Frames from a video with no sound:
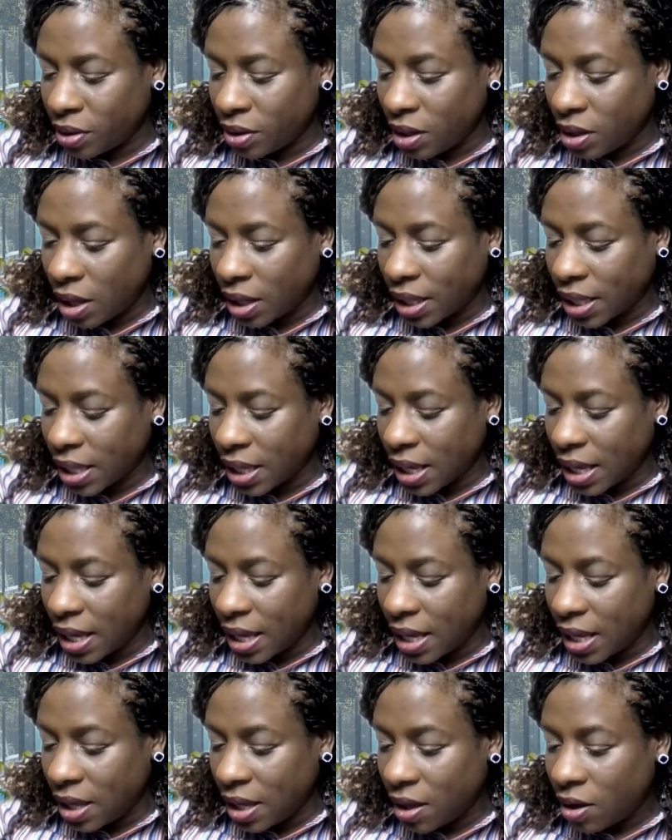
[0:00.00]

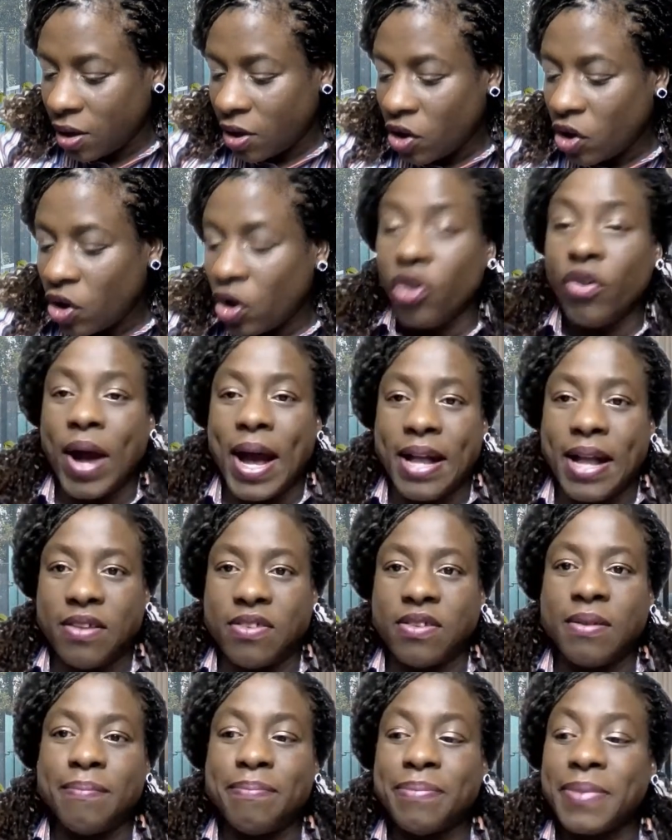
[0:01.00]
Okay. All
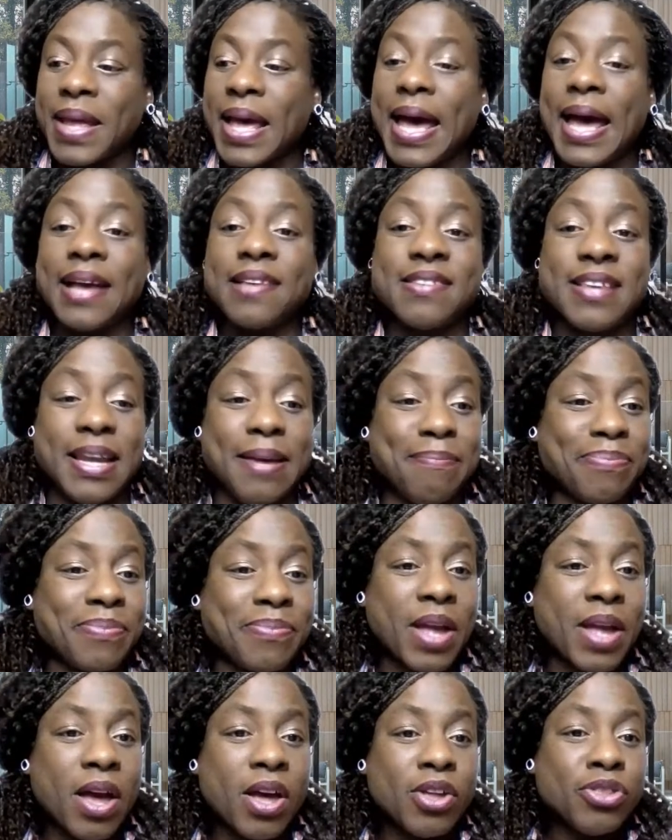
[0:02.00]
right. Excellent.
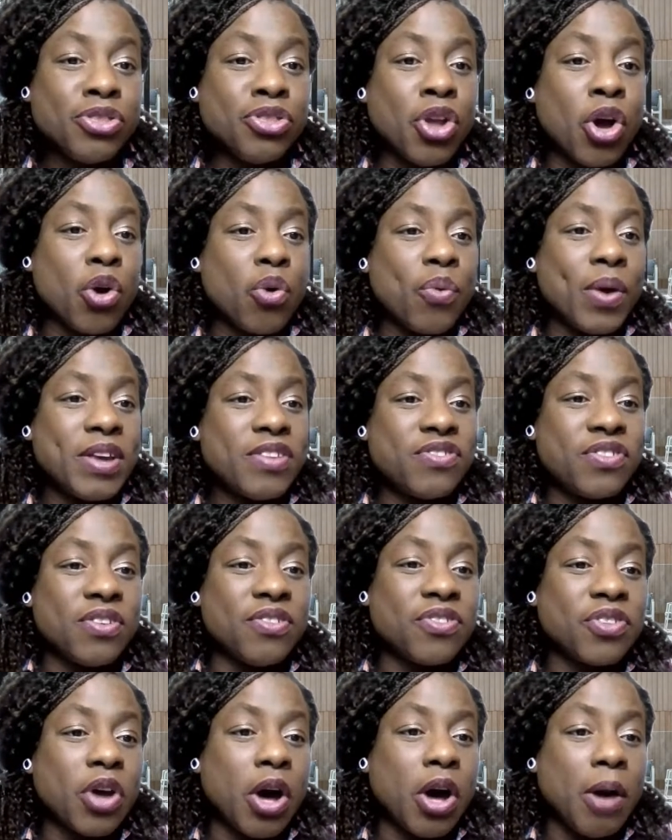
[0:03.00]
No questions
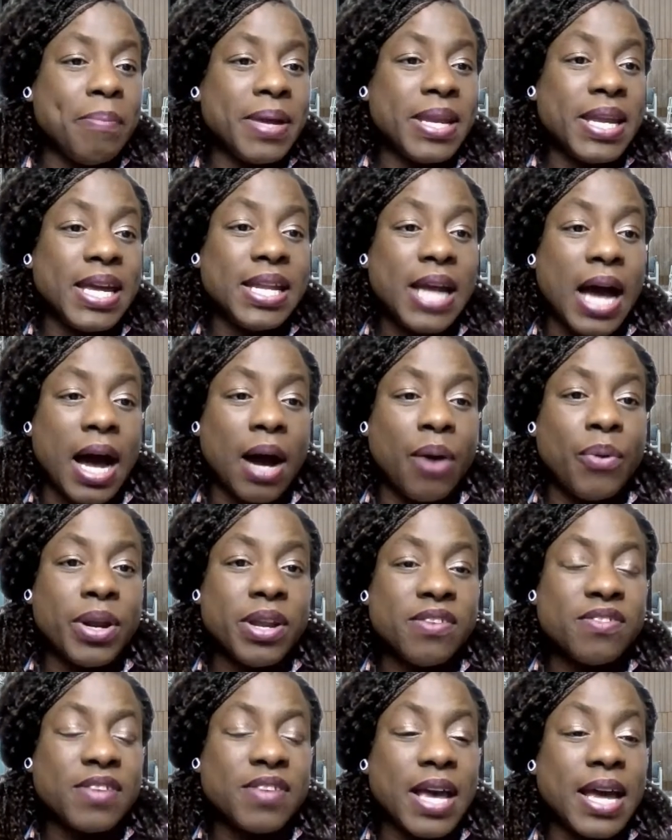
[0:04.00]
coming in. I want to
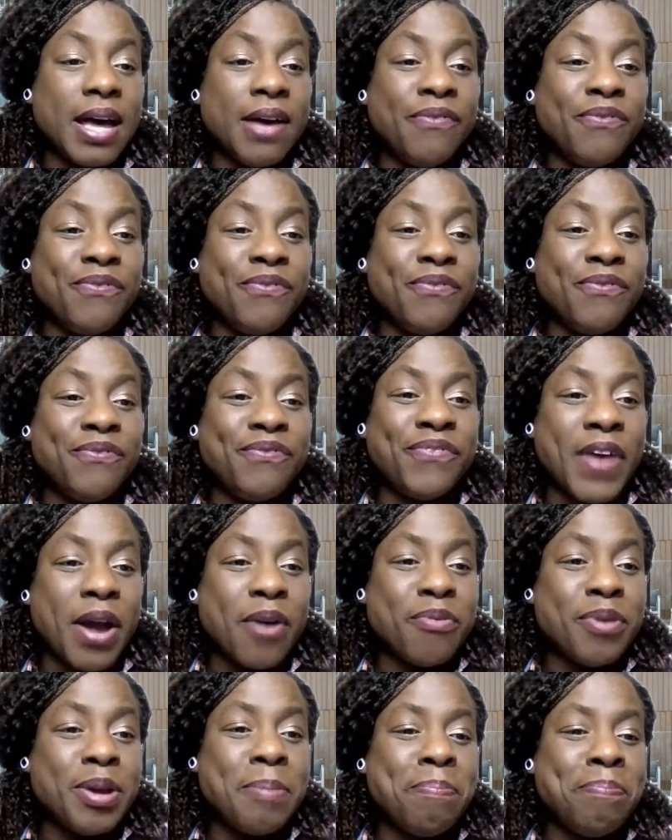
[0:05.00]
say a very
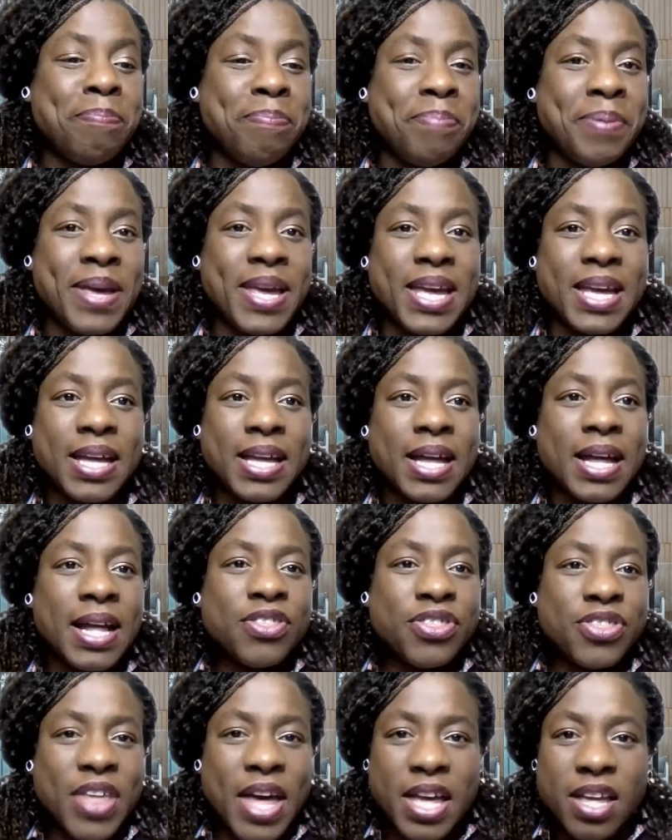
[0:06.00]
big
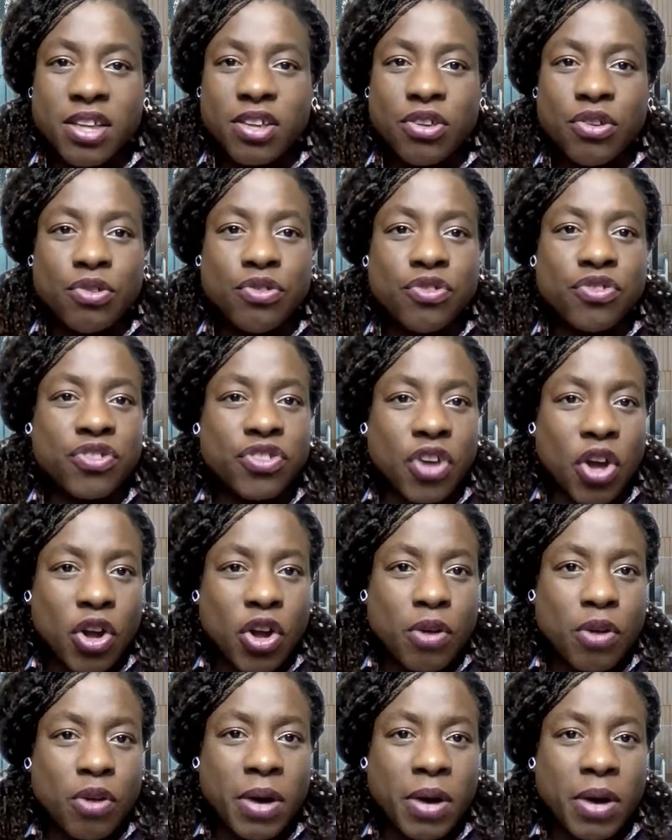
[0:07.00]
thank you so
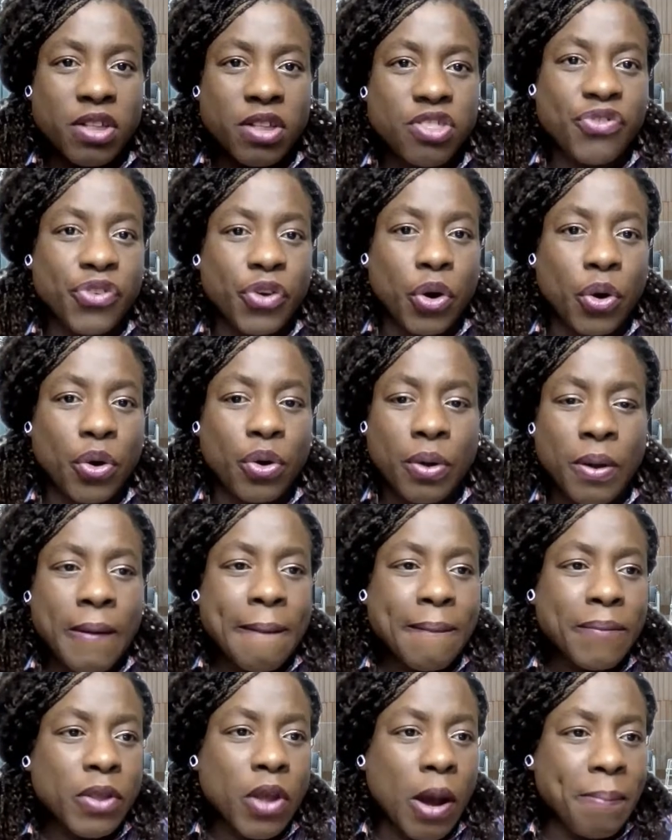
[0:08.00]
much for
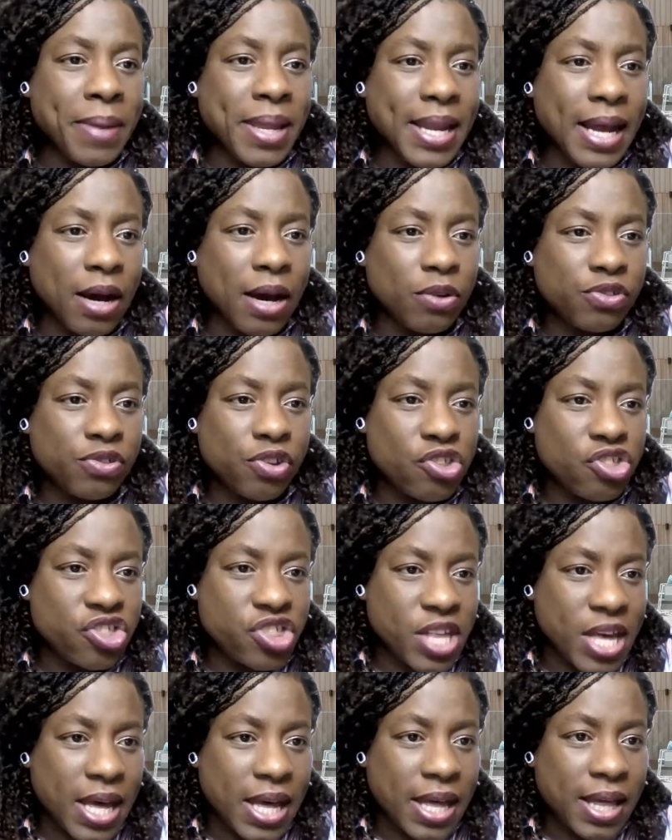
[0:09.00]
coming out to
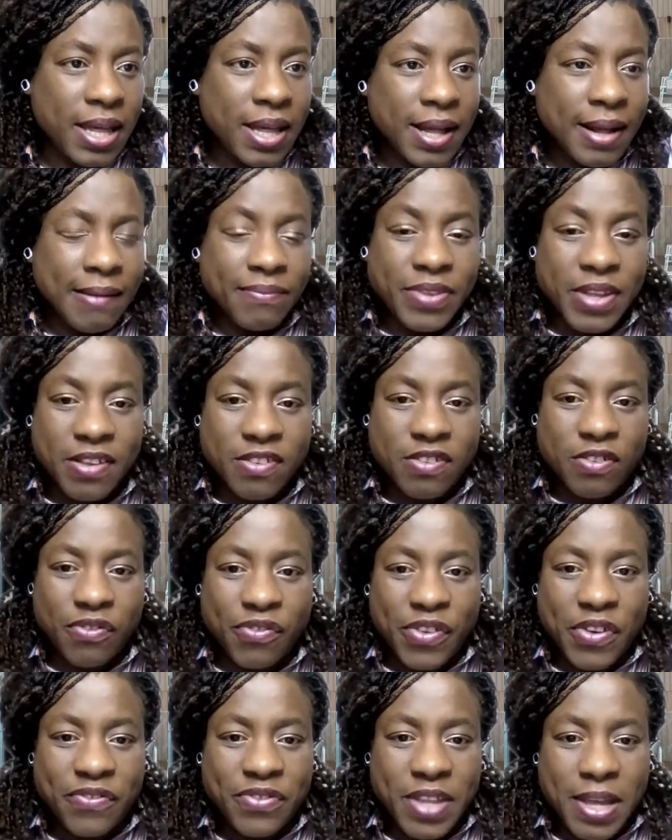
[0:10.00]
share this
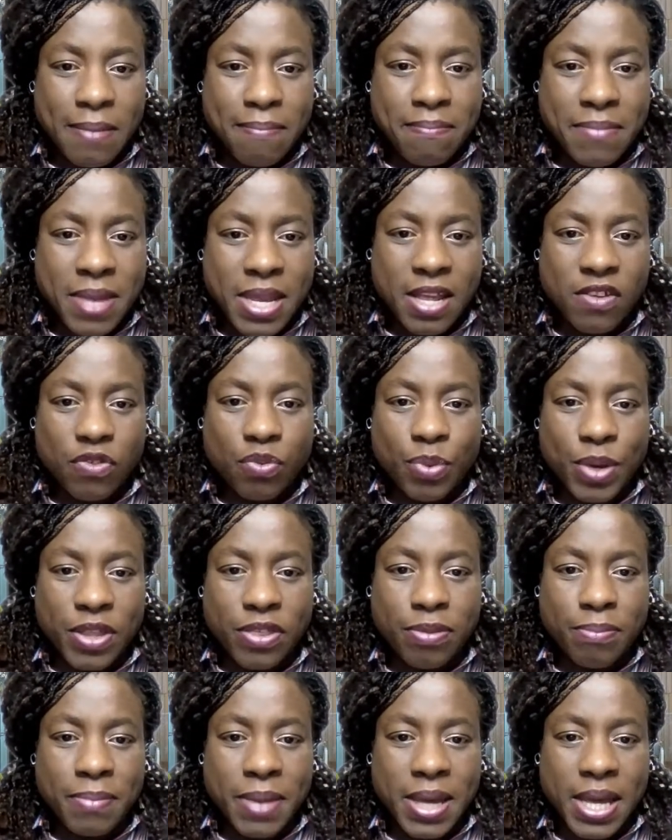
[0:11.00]
15 minutes
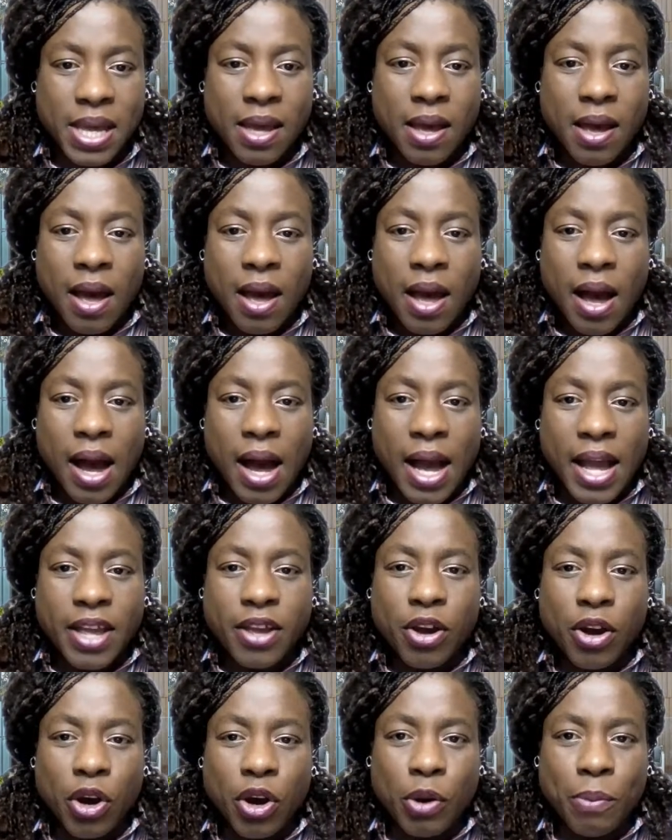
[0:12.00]
with me. I
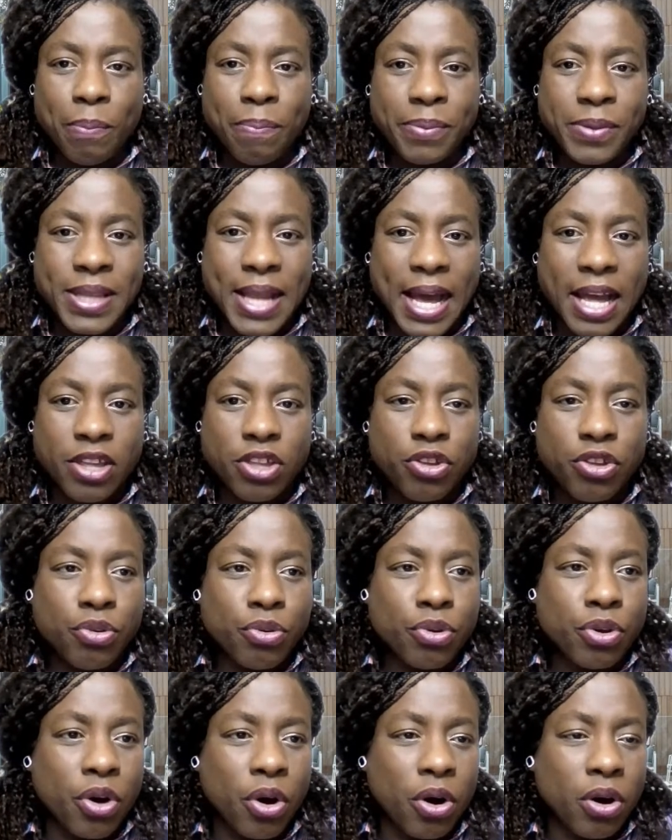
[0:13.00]
hope that you
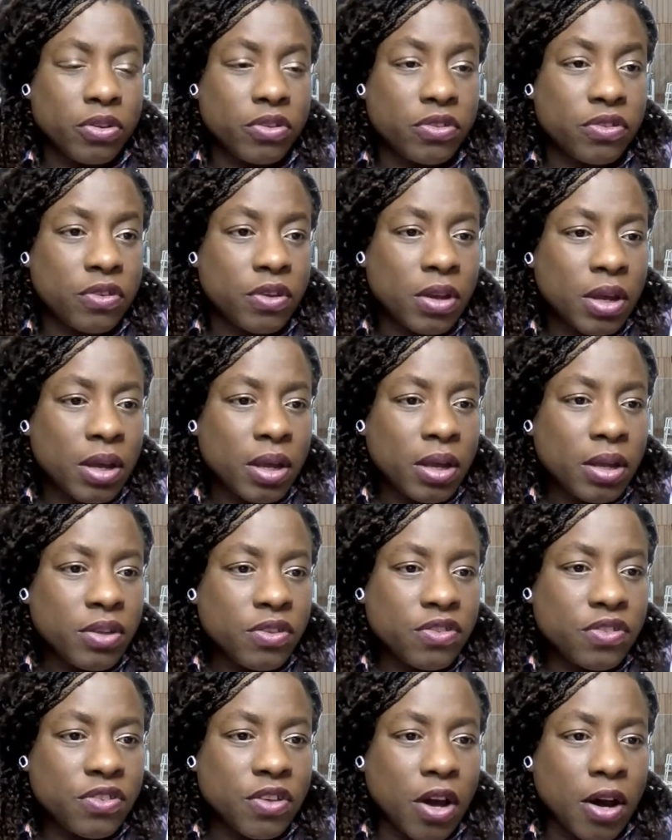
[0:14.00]
got
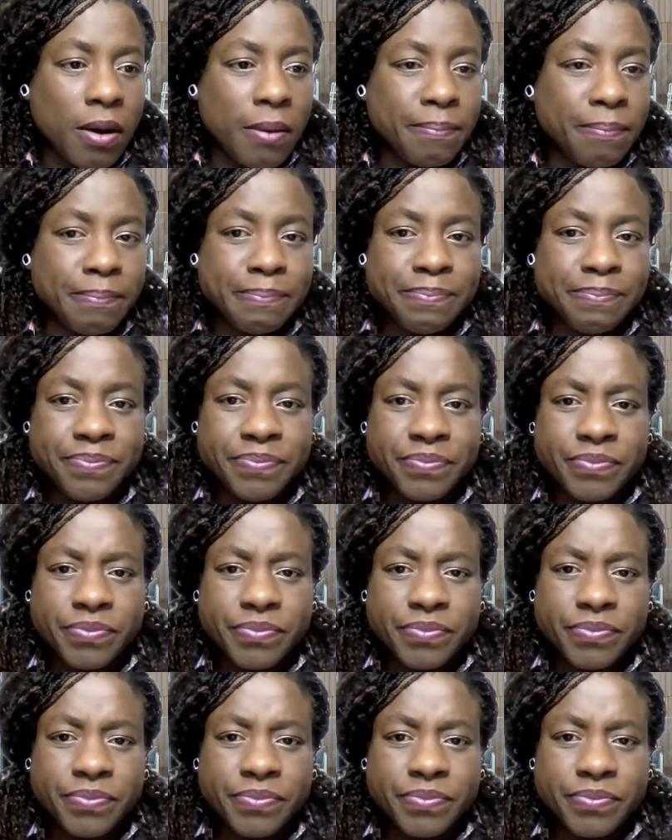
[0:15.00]
some